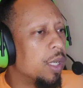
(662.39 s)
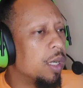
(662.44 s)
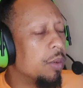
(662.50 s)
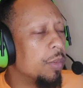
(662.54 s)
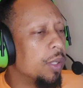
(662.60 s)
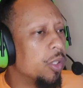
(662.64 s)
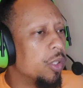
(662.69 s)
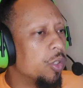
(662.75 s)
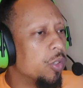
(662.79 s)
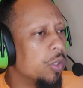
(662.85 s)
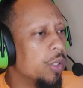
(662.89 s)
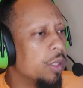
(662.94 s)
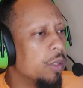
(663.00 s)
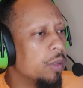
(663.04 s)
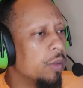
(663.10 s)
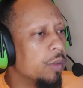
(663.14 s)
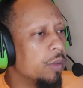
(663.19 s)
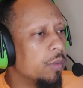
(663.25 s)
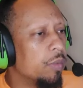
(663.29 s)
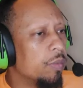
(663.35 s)
entry.
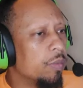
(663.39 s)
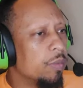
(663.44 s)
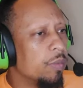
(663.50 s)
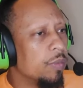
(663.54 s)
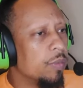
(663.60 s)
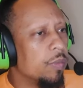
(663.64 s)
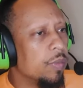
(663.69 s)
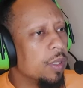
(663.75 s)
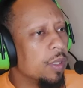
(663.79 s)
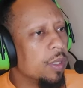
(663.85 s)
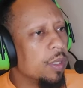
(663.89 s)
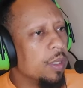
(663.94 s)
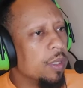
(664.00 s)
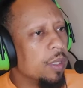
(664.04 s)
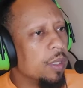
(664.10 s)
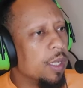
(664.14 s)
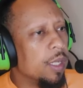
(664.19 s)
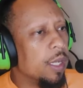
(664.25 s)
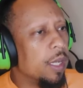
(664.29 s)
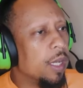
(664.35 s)

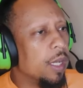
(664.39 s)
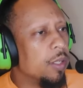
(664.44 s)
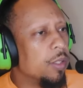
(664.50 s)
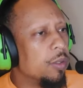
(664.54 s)
And